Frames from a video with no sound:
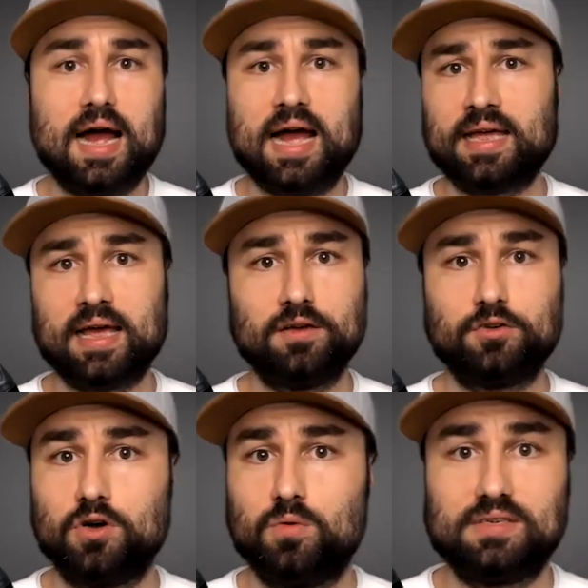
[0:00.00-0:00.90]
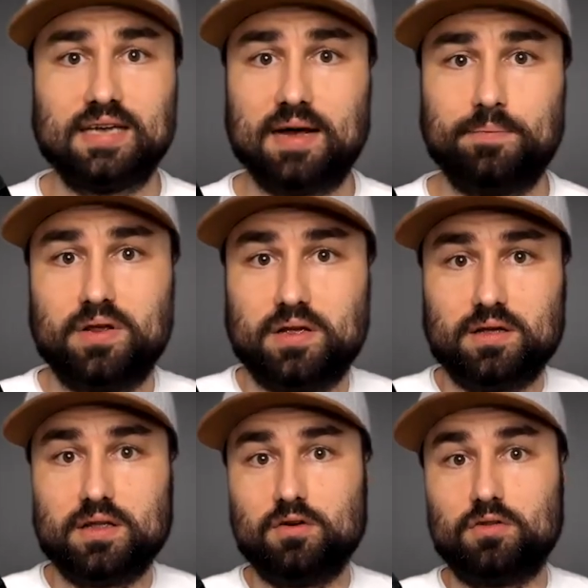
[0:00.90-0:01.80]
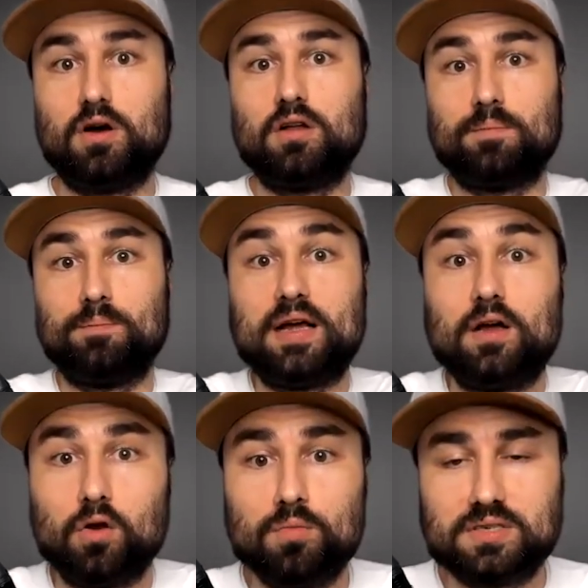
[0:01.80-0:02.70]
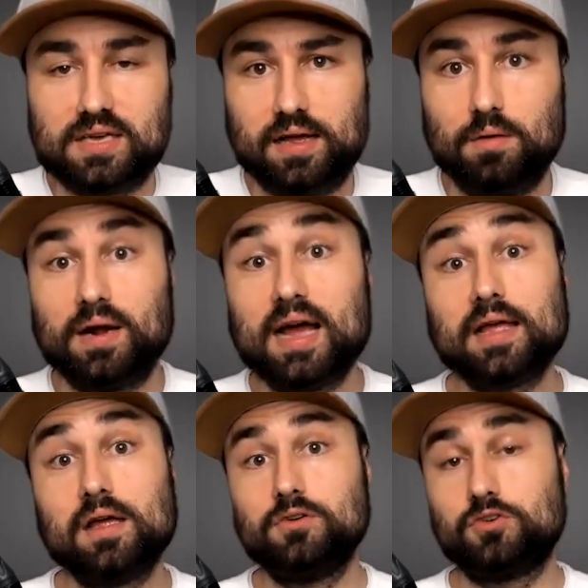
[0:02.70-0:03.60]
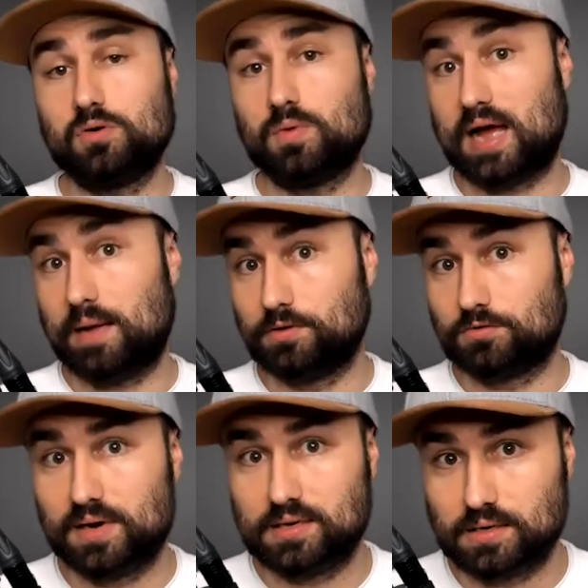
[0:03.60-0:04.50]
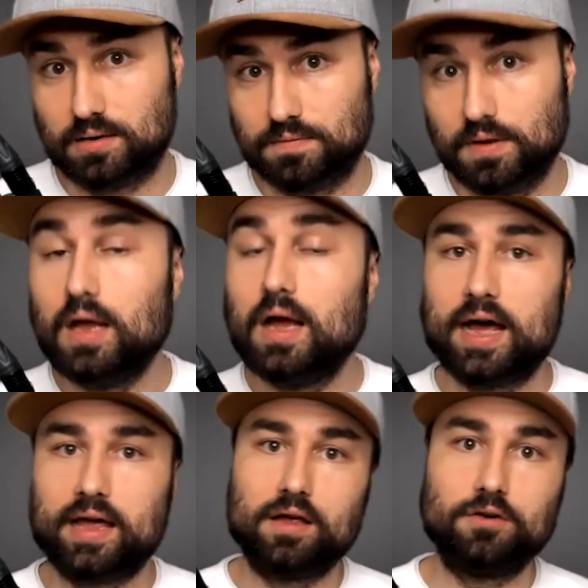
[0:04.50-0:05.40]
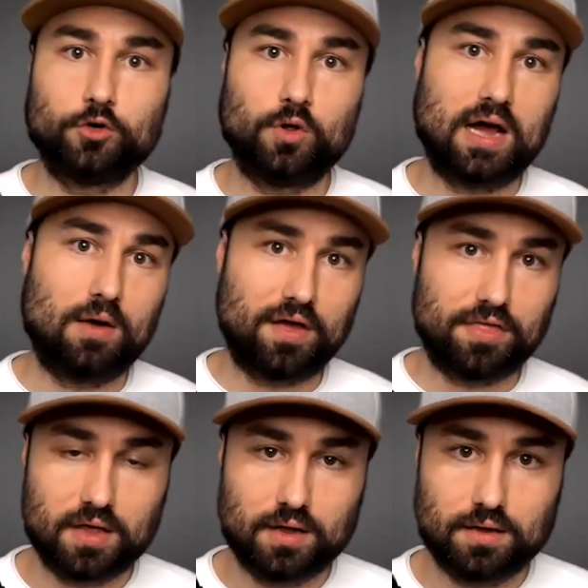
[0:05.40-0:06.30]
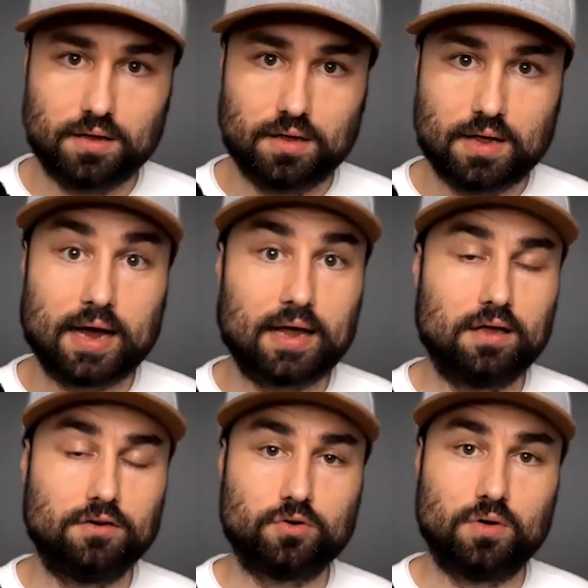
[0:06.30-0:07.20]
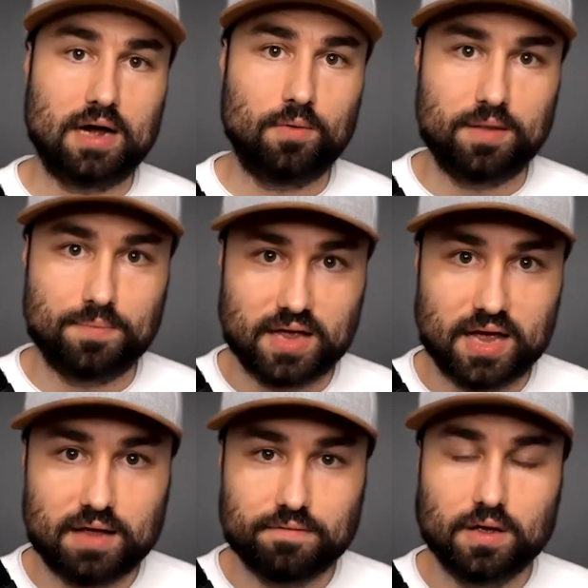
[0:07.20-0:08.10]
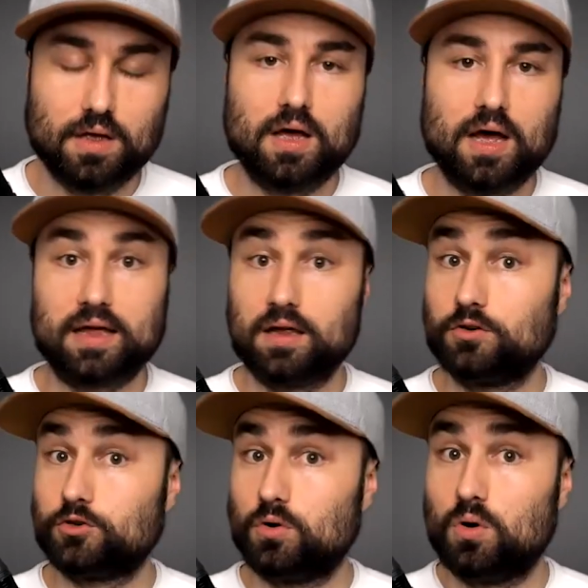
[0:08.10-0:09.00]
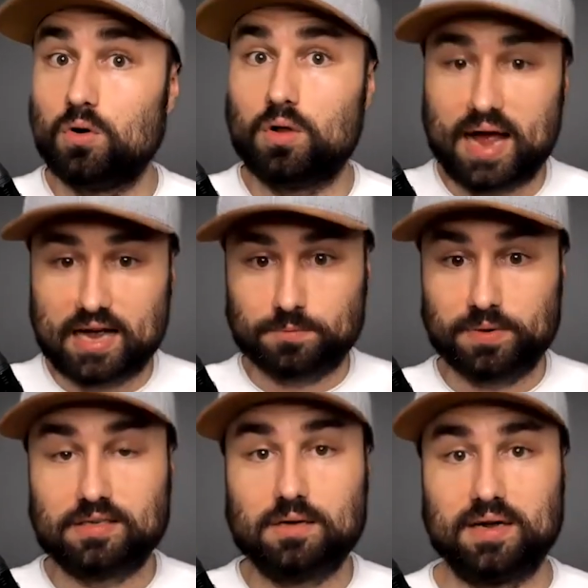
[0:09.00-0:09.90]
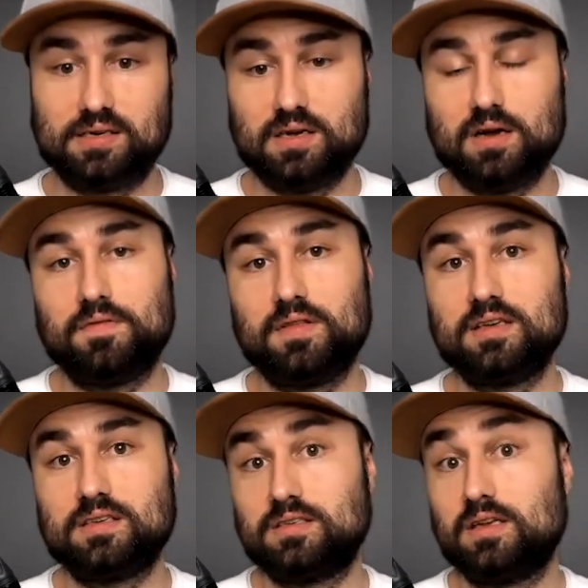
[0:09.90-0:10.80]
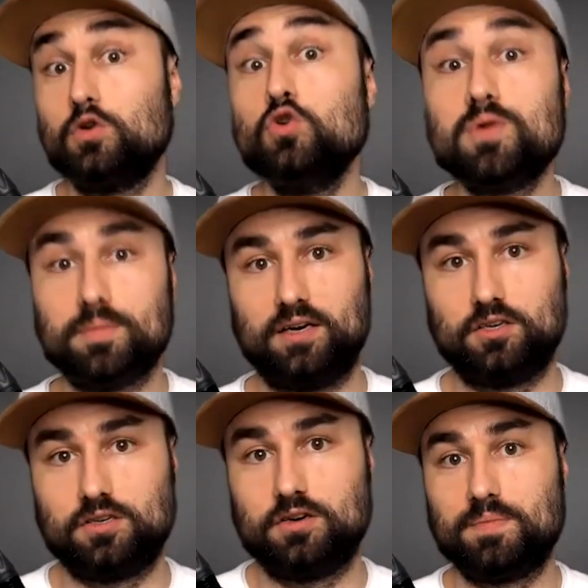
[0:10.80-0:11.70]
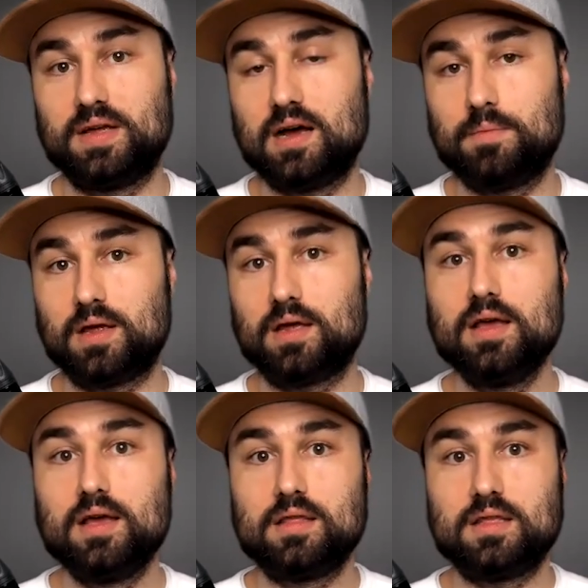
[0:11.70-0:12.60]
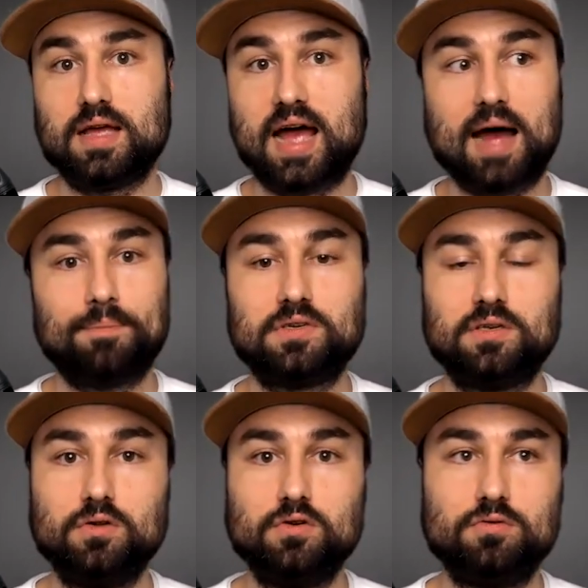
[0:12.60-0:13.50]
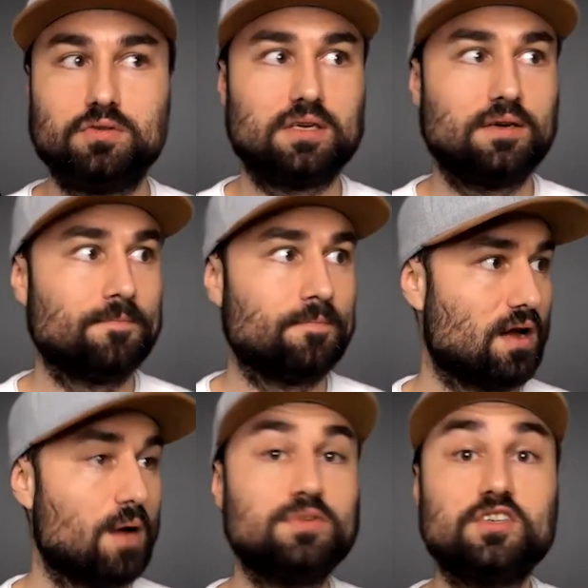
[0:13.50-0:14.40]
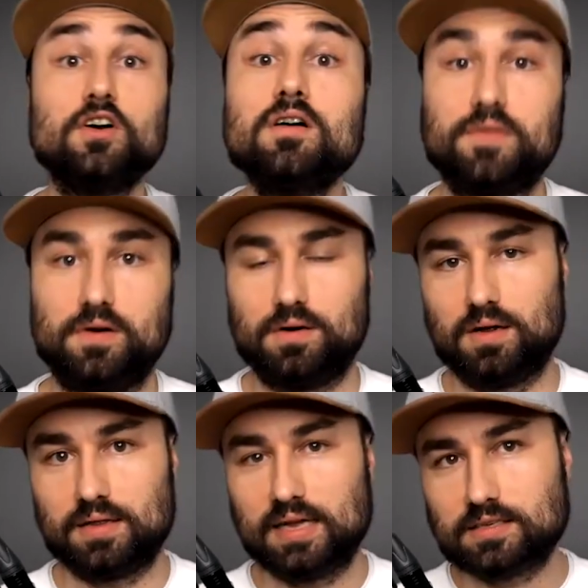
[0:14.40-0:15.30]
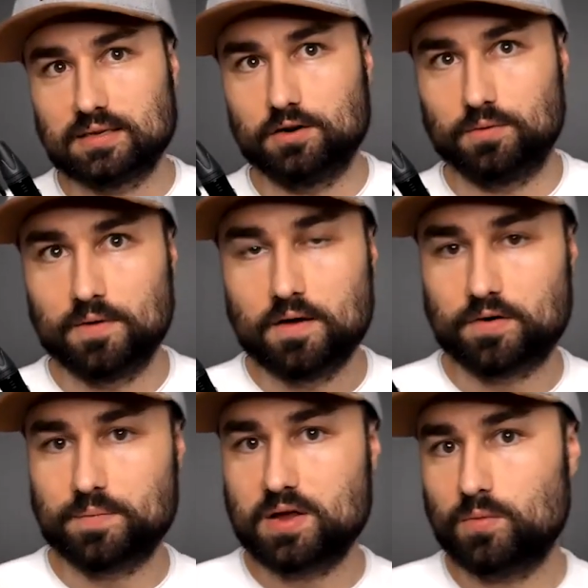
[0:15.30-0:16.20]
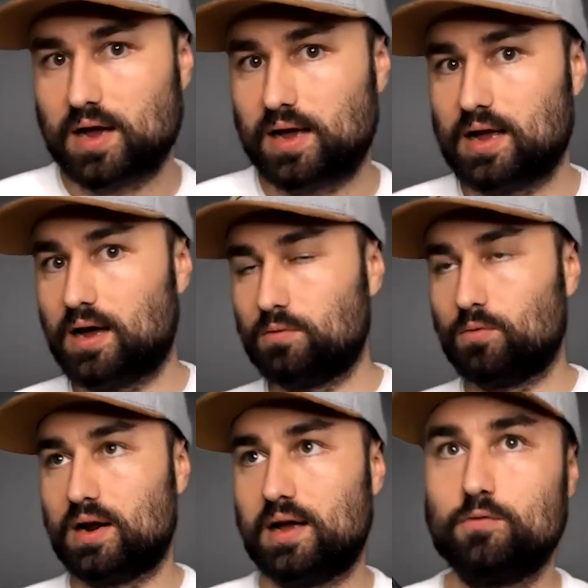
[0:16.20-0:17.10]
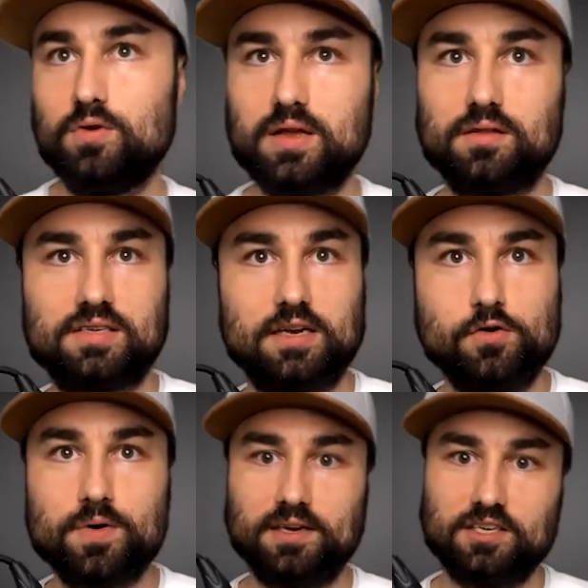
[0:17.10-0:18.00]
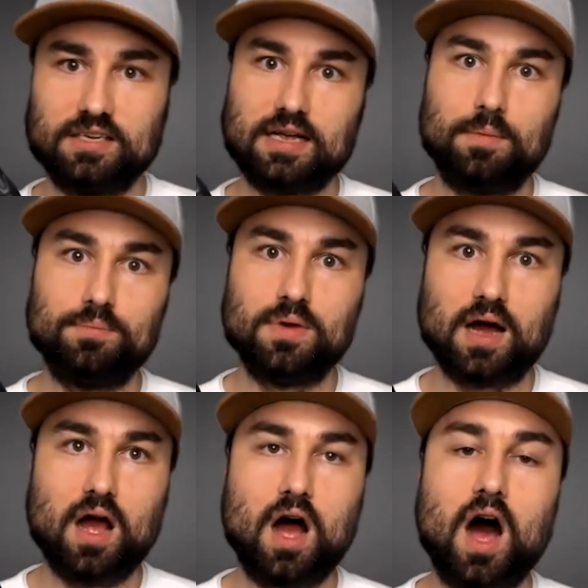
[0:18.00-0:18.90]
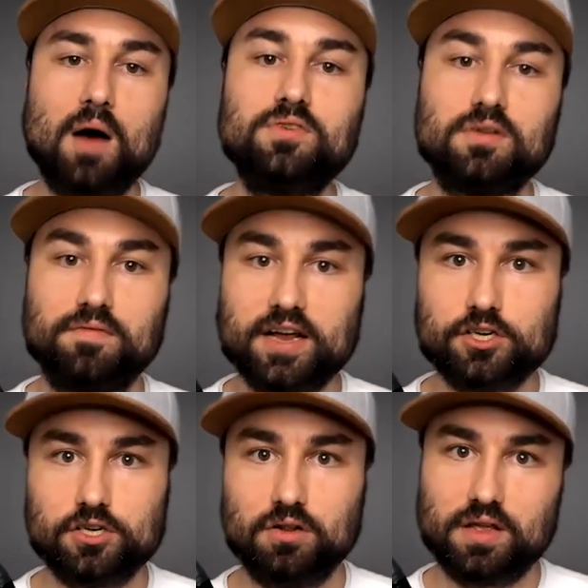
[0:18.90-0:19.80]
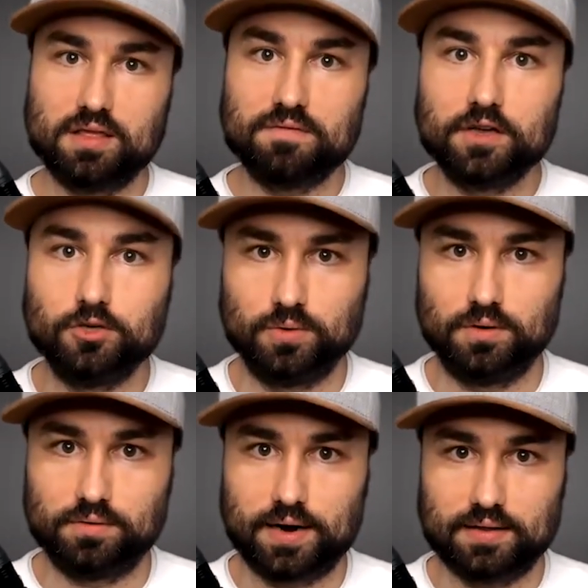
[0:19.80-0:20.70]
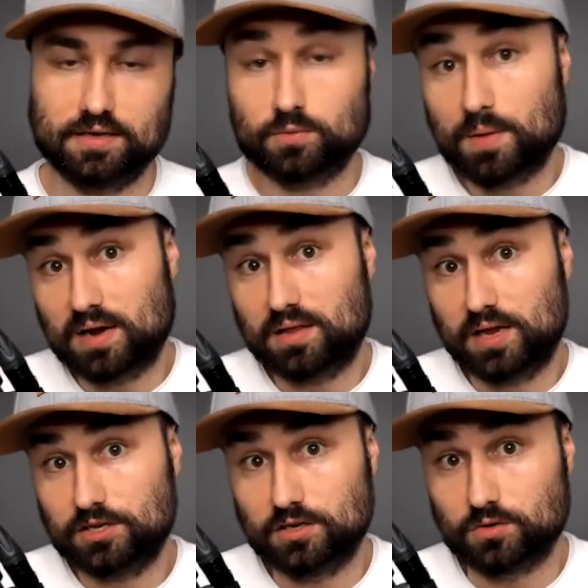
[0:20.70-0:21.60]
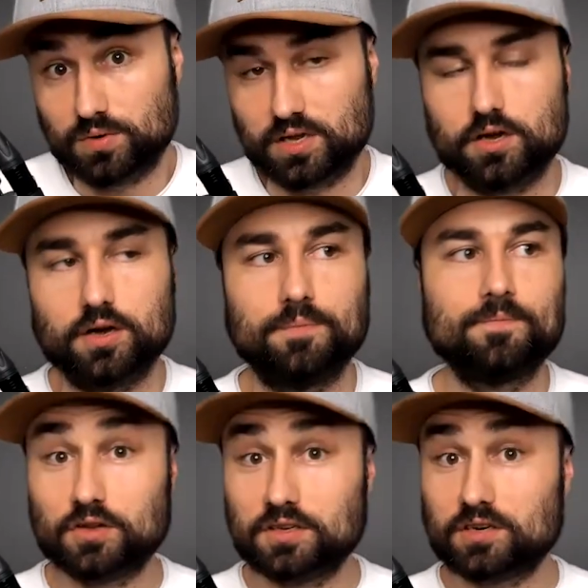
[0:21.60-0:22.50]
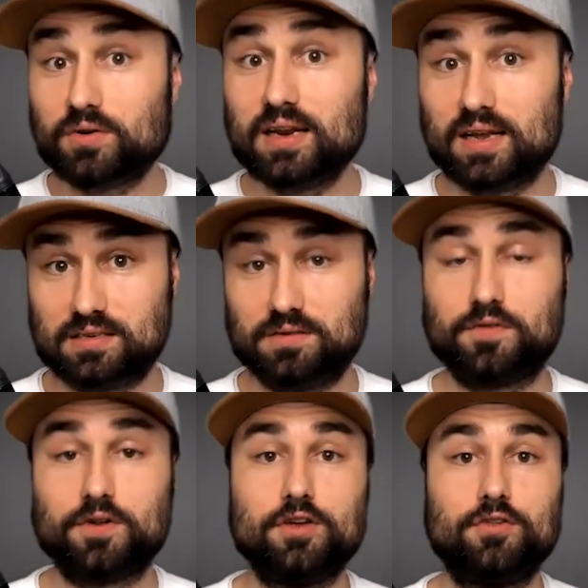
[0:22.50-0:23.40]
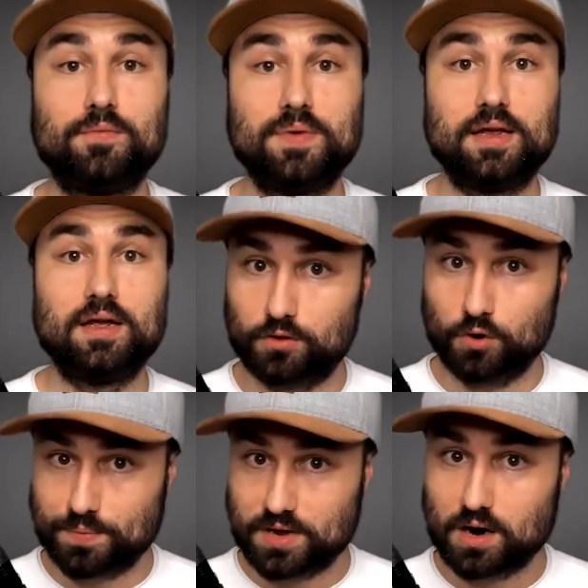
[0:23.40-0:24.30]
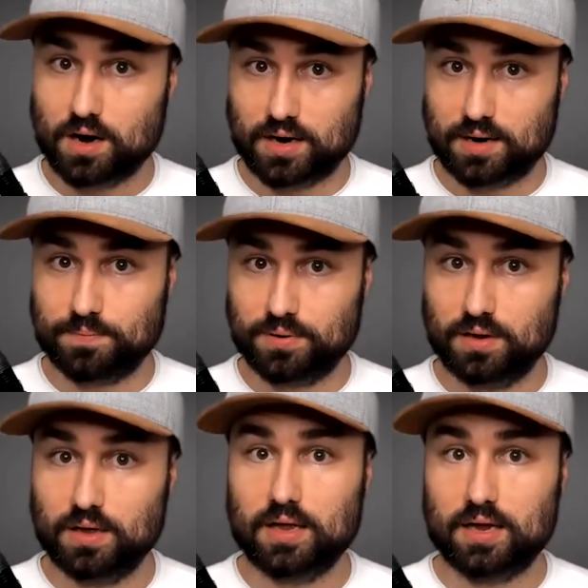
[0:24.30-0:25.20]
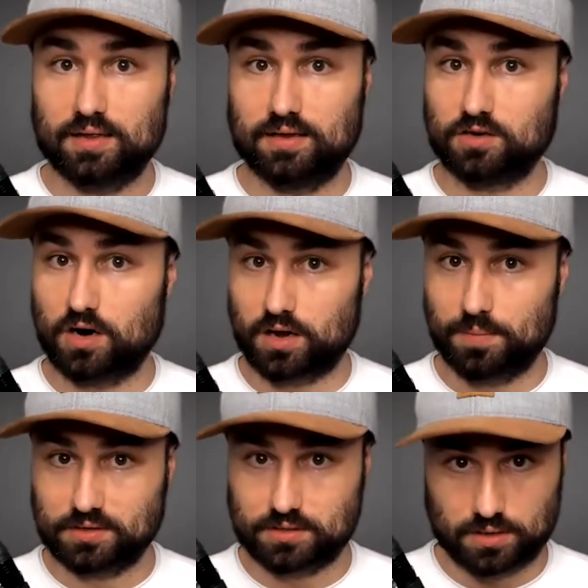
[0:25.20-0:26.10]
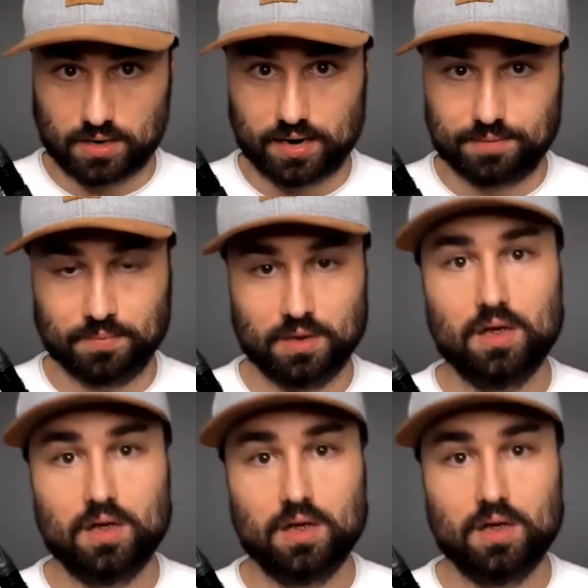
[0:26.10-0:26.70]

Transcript: I can't control what's happening, you know, on, on the big global scale, but I can control what happens with myself. I can control how I think. I can control how I behave. I can control all aspects of myself. And this is an Ubermensch, becoming the absolute observer. That's you know, for me when I uh, when I really understand Ubermensch is a observational individual, right? And this is why meditation is really good. So this is a great lesson for you to be don't be caught up in this arguments online.